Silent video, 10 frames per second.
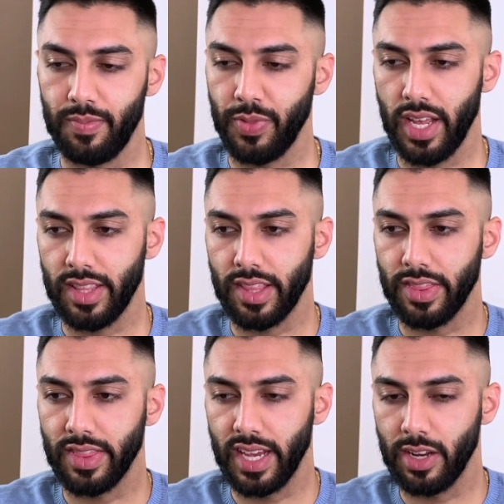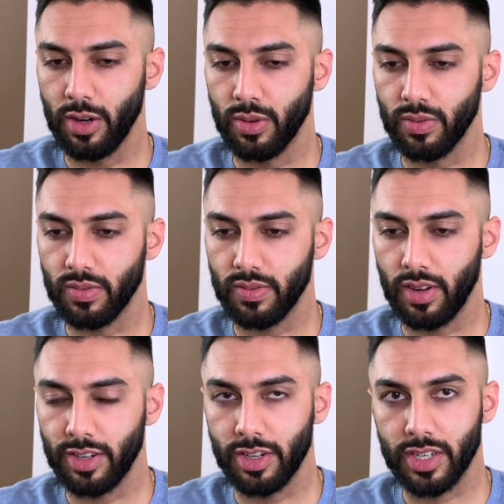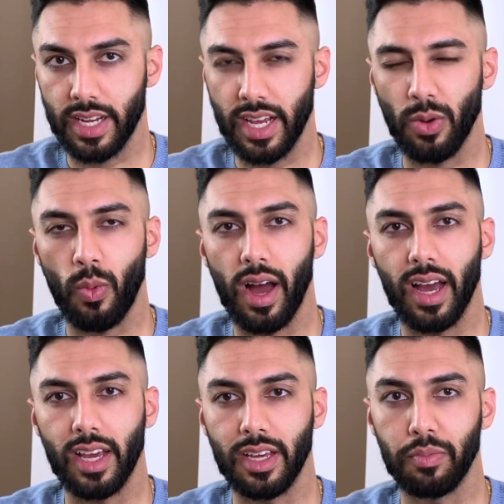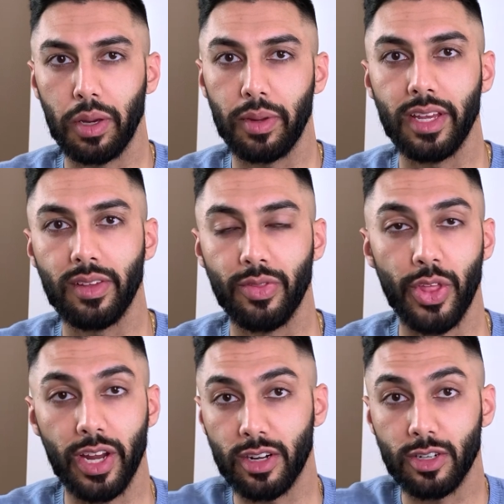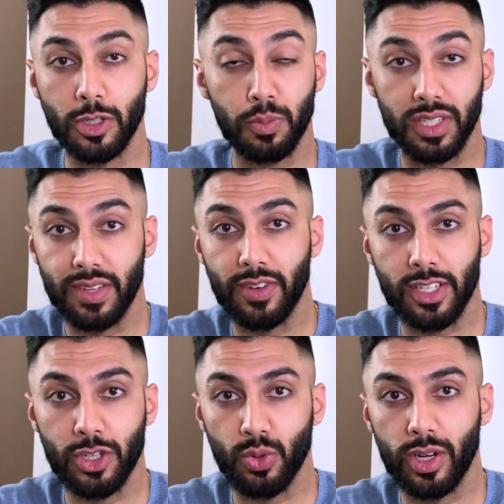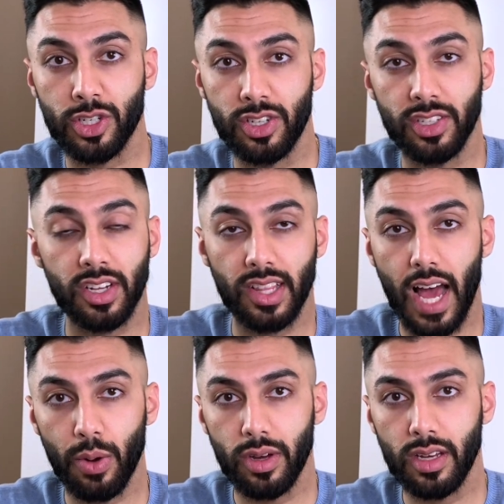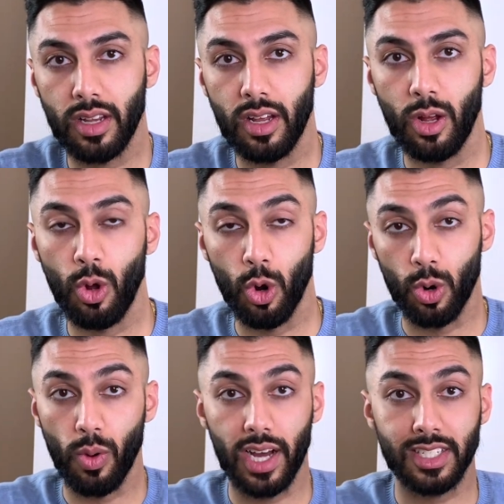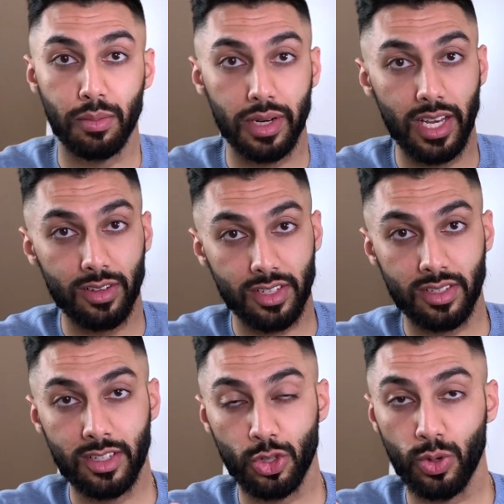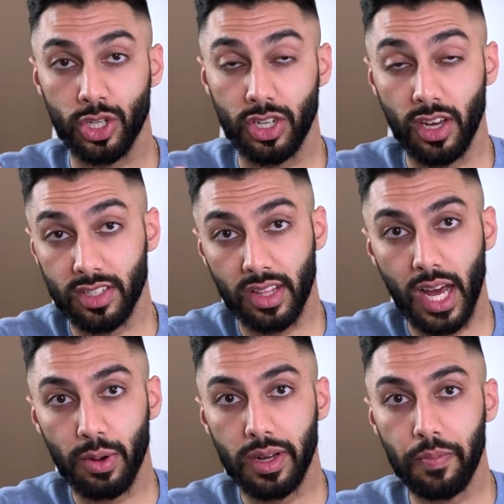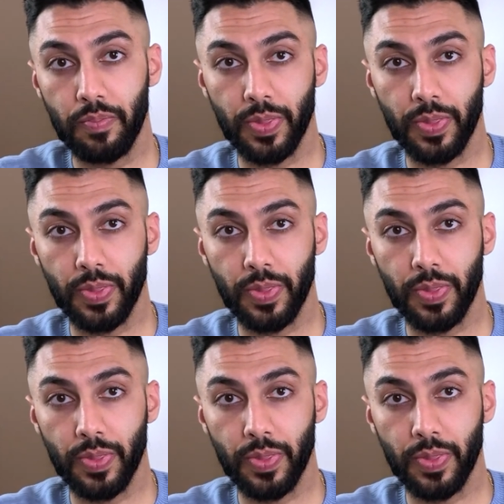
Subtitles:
and then they don't understand why maybe their specific situation doesn't allow it or why somebody else's situation does allow it.